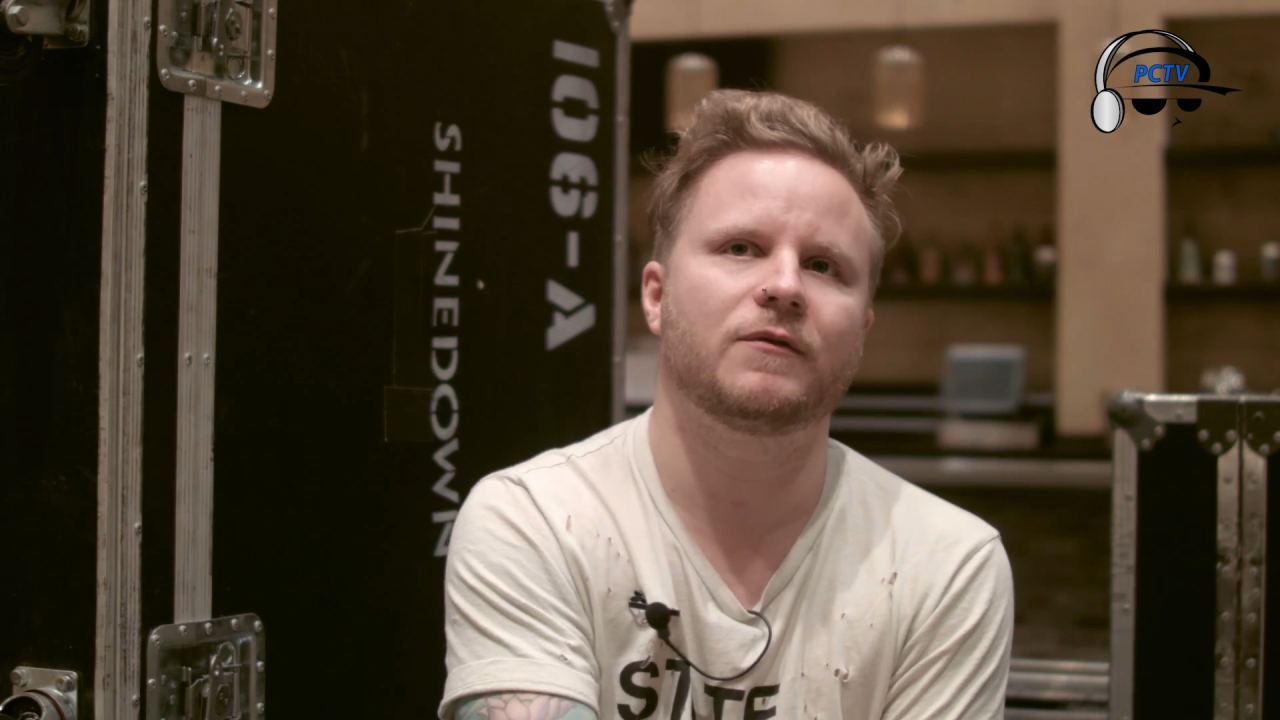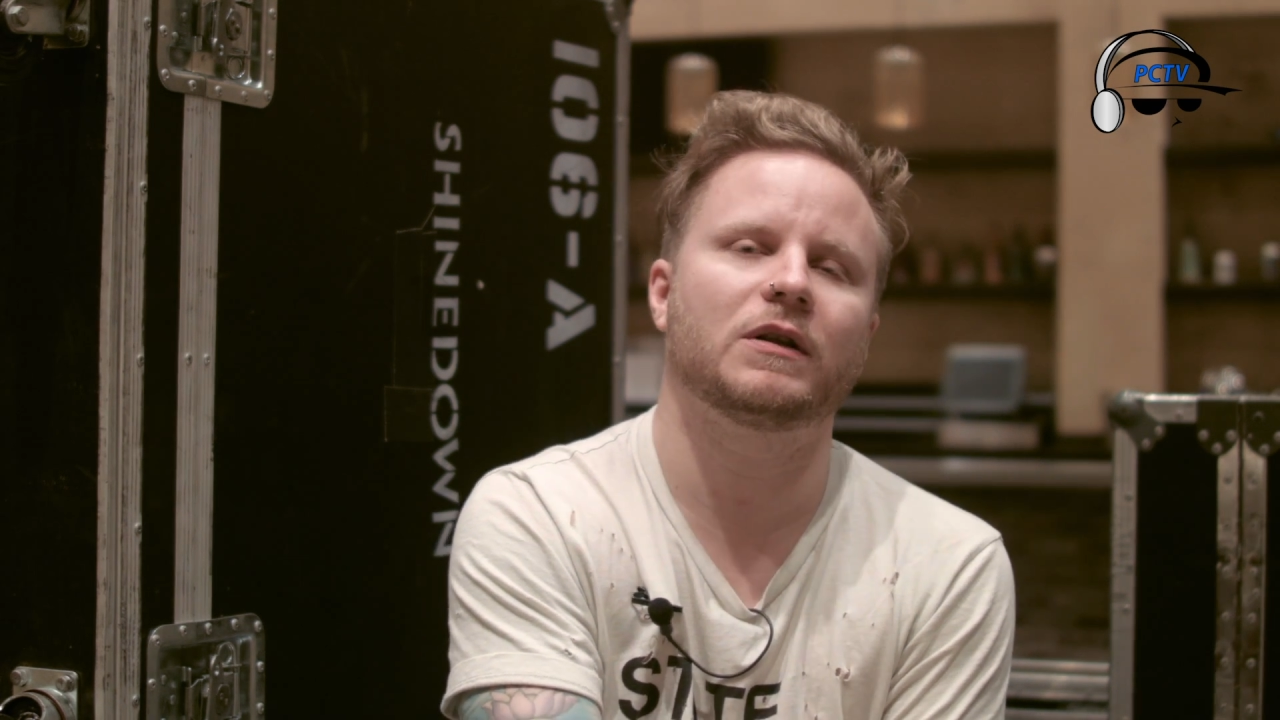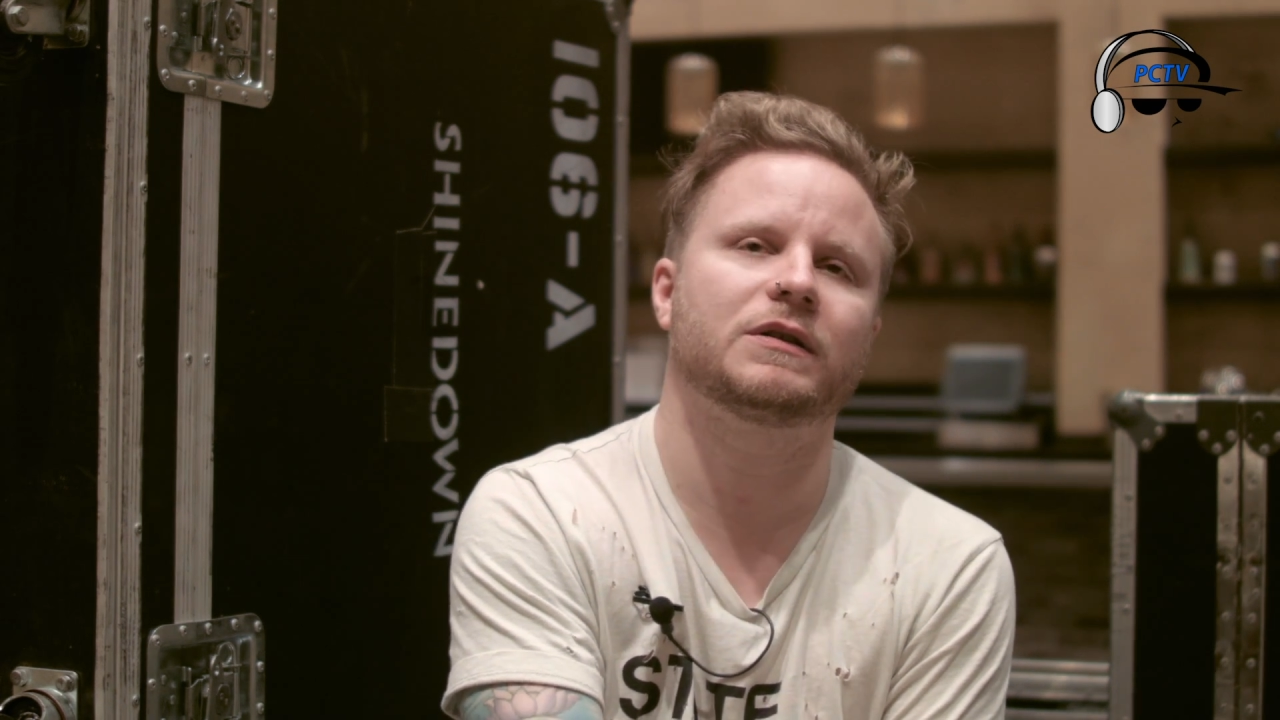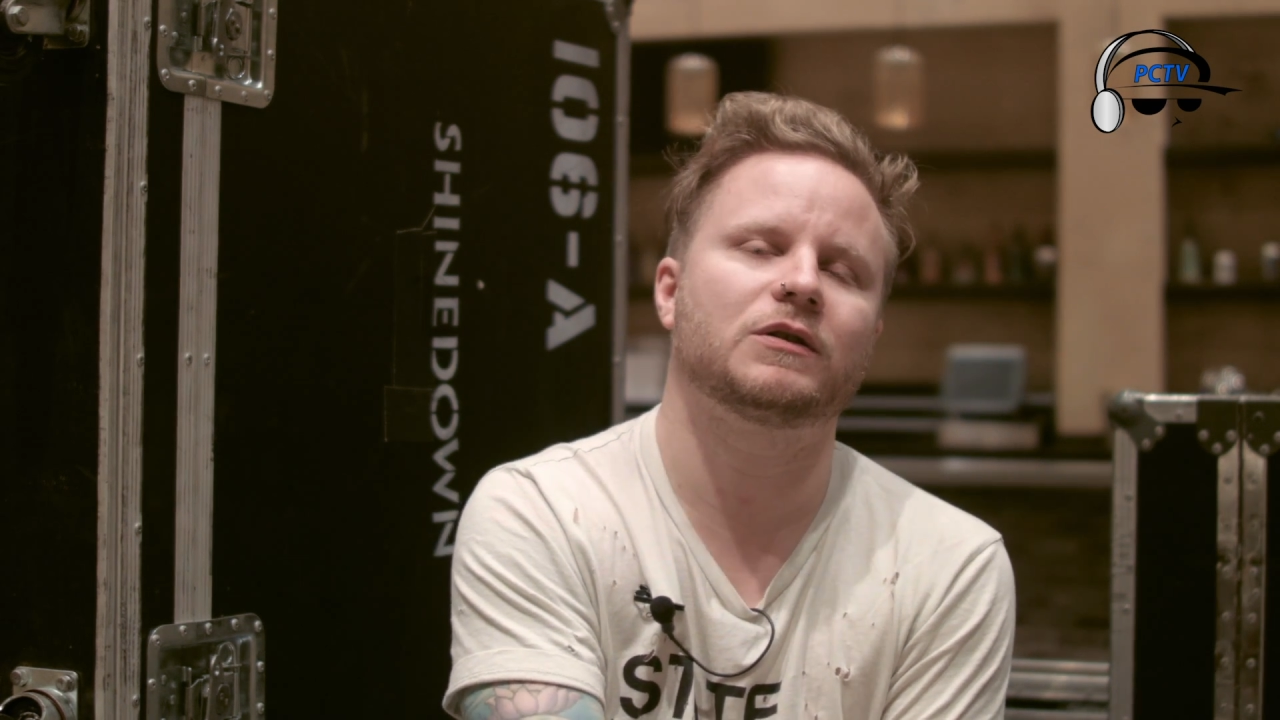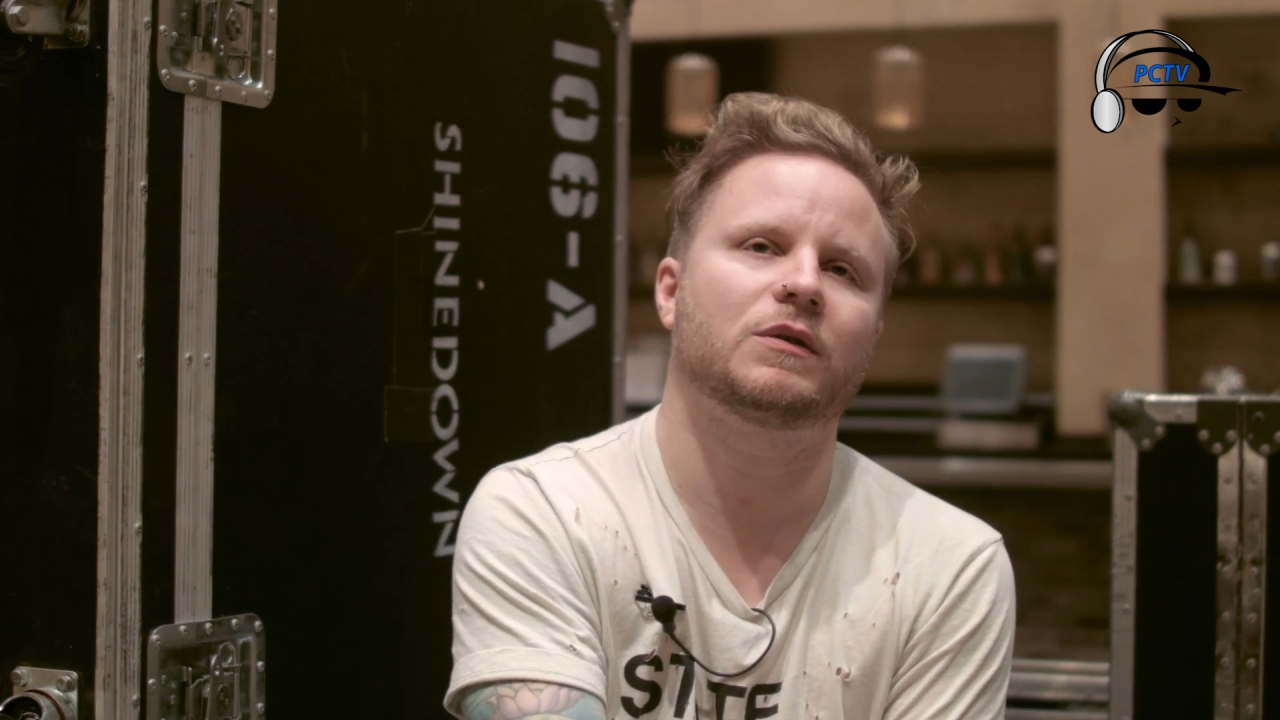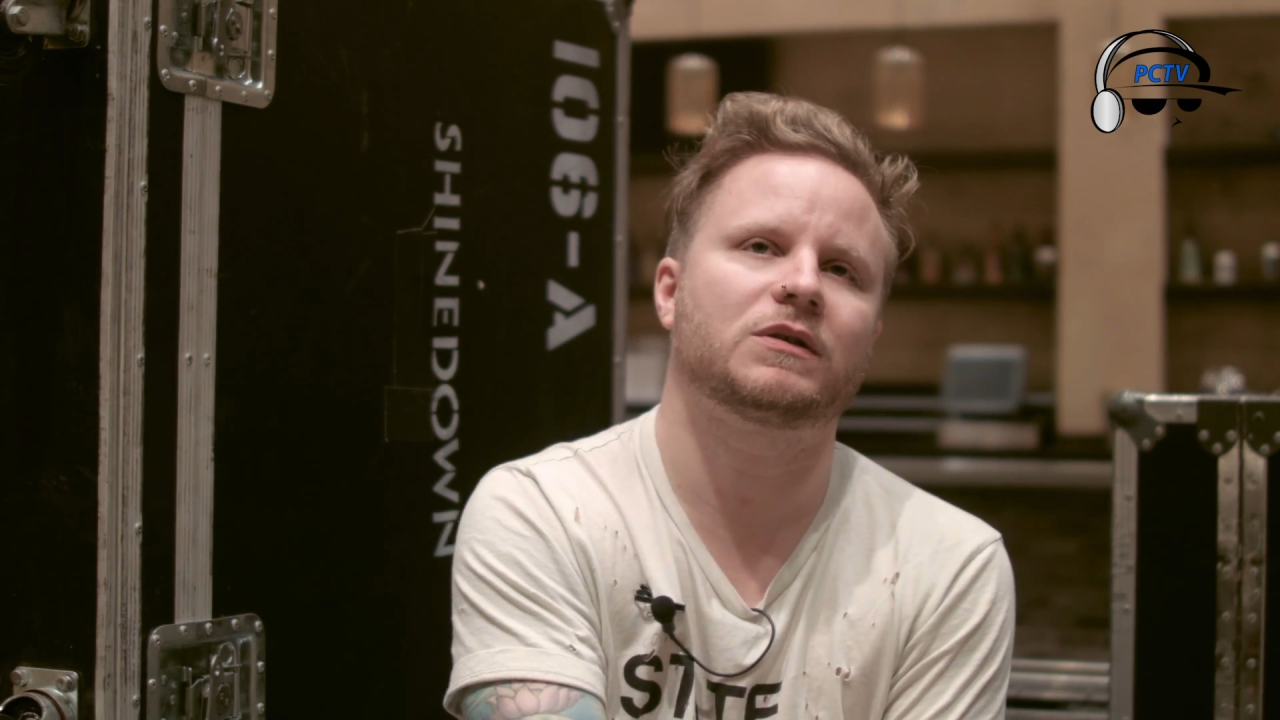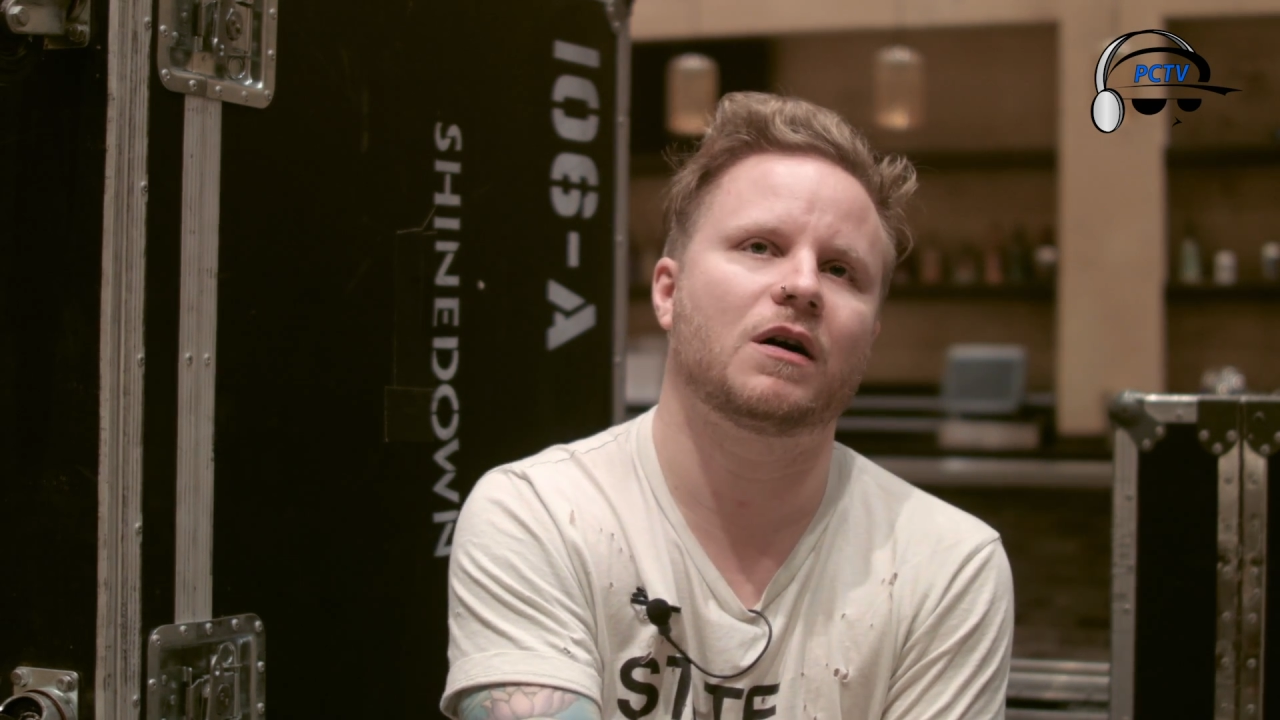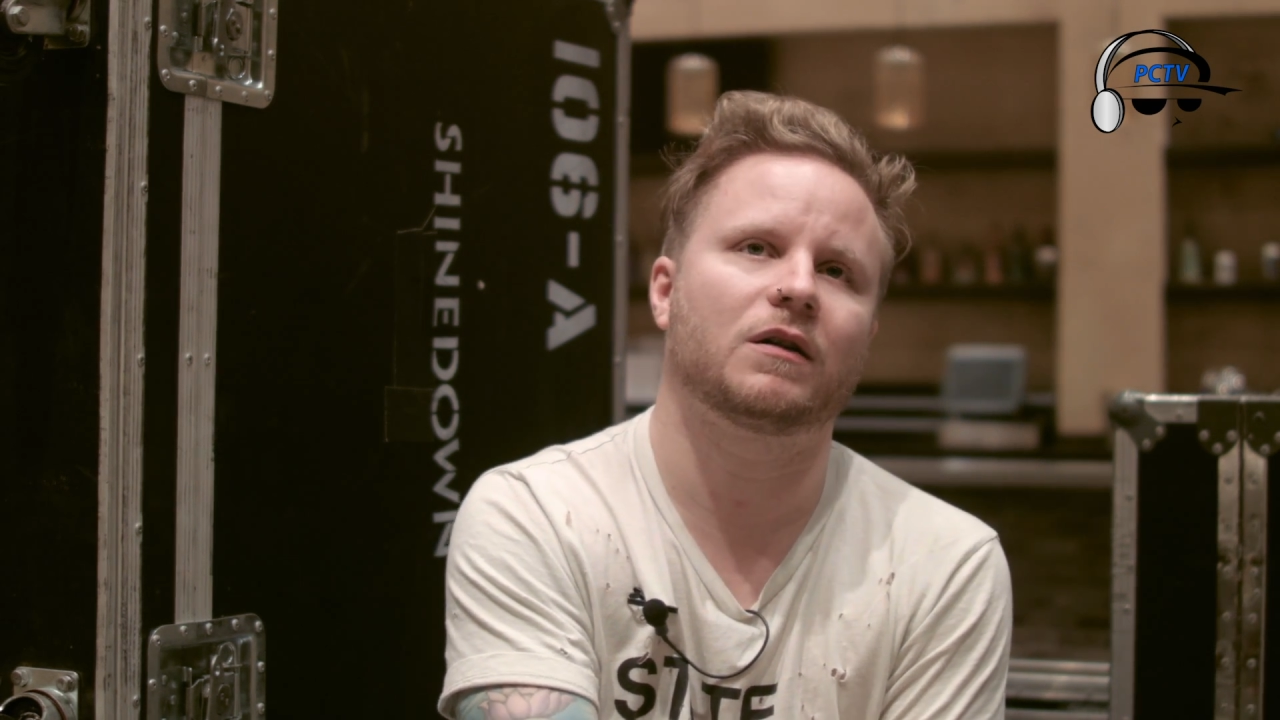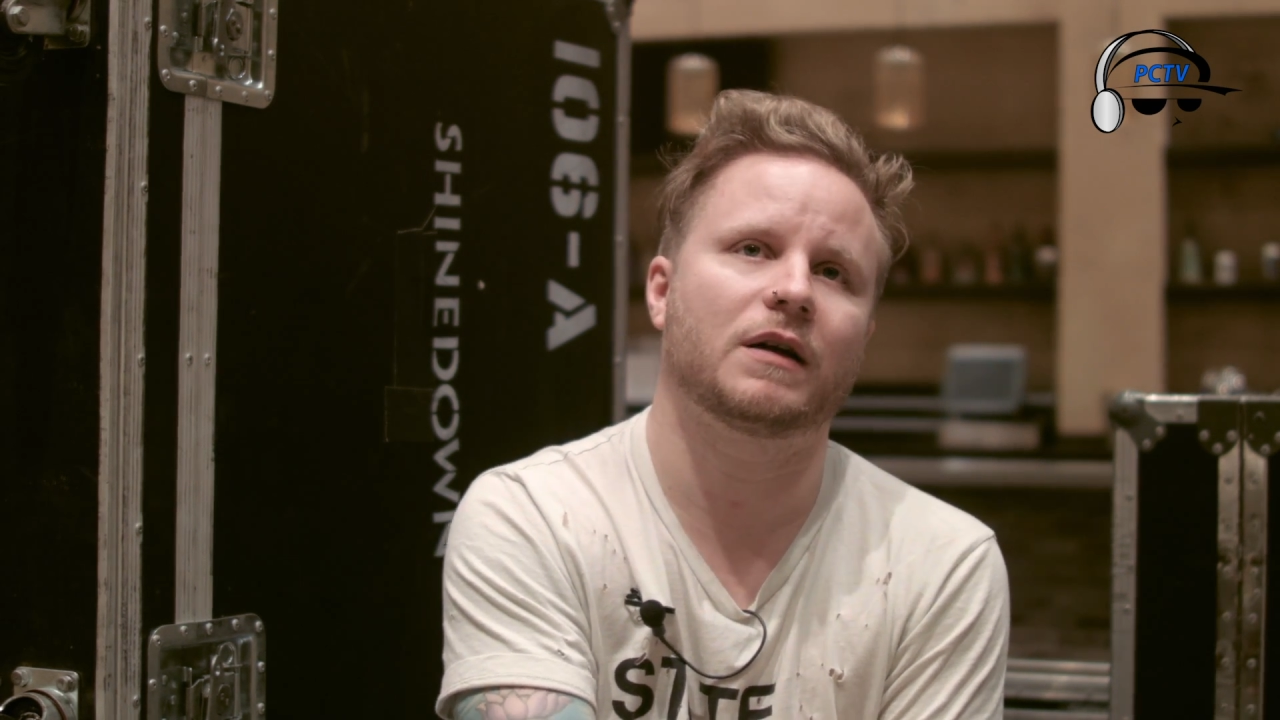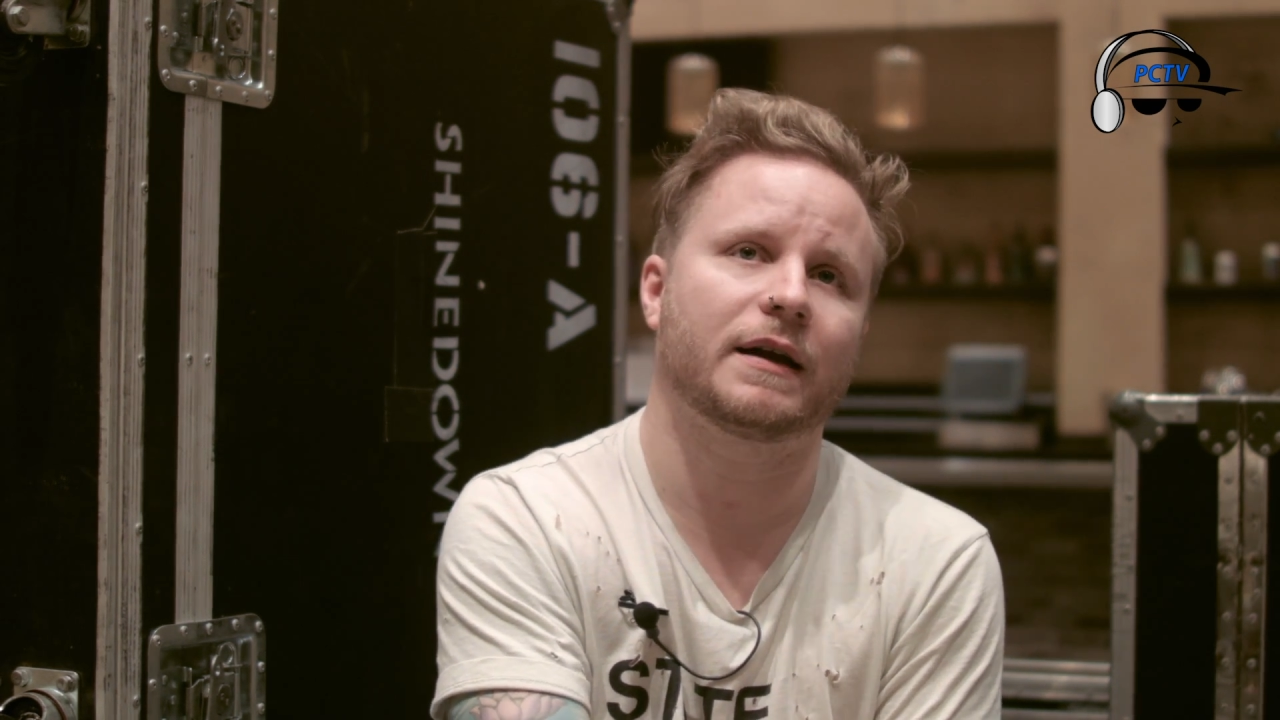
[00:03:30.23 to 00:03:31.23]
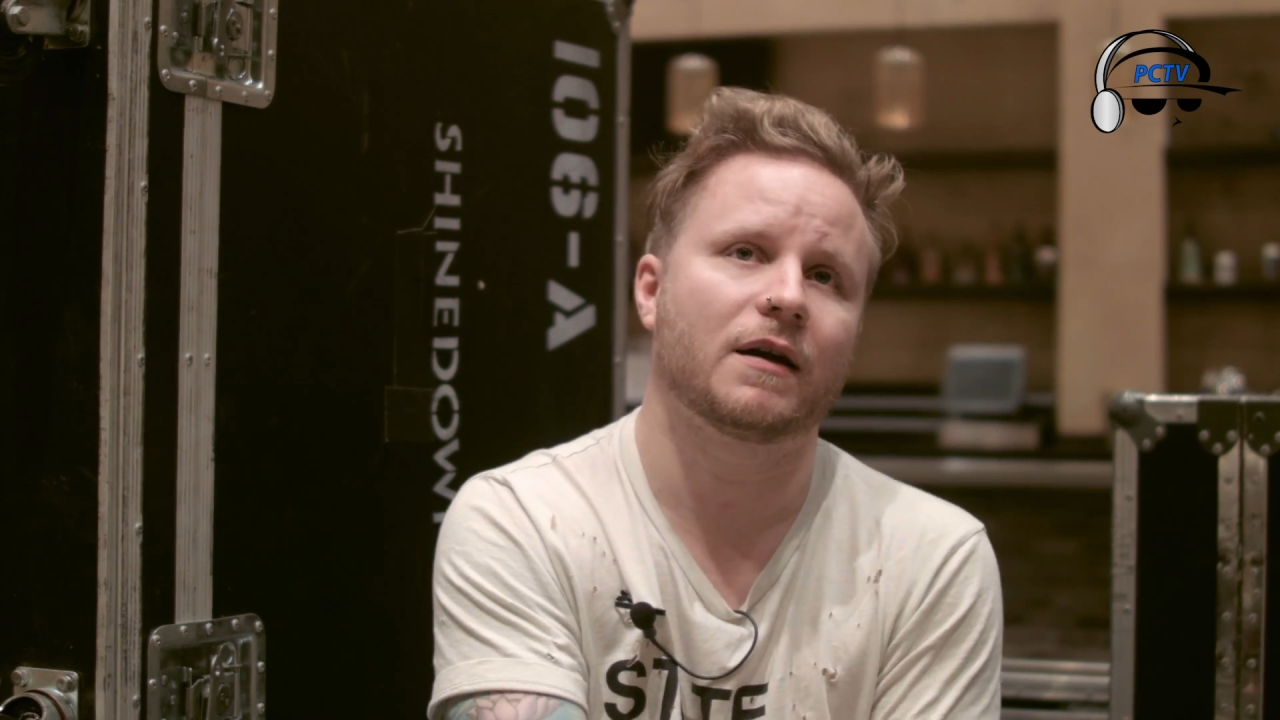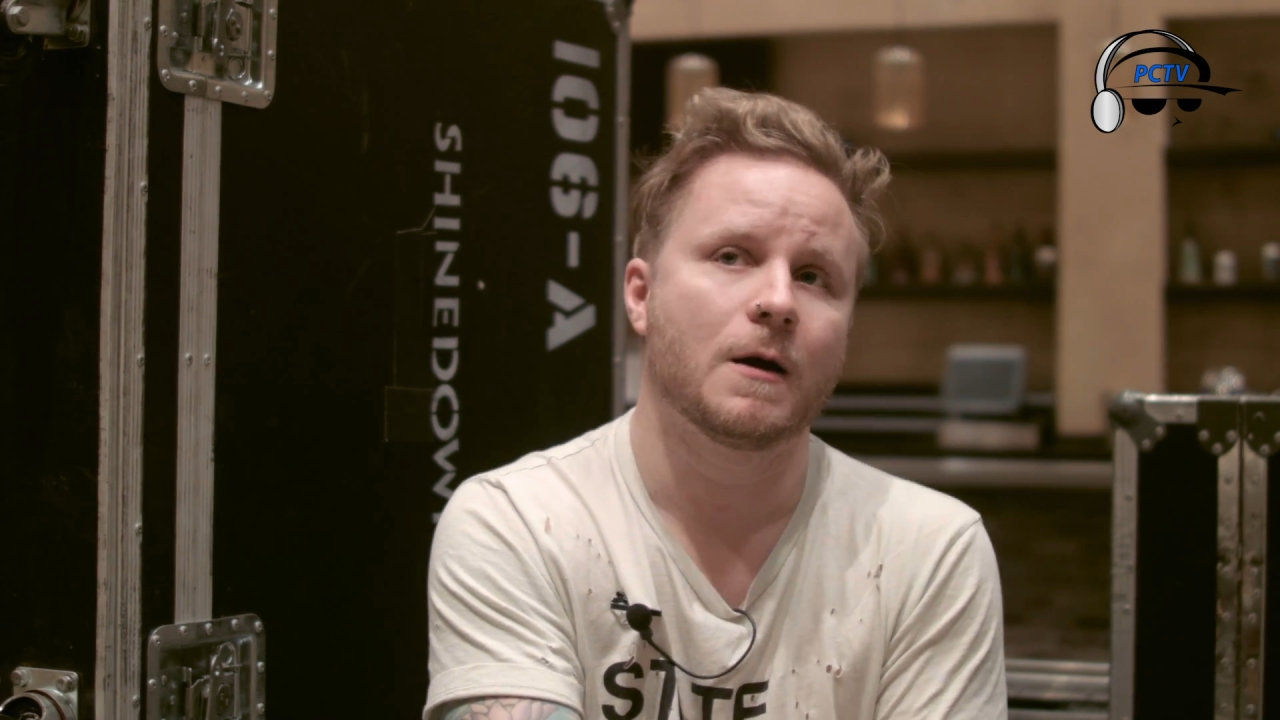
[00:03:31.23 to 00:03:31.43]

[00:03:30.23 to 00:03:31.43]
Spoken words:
you listen to a song like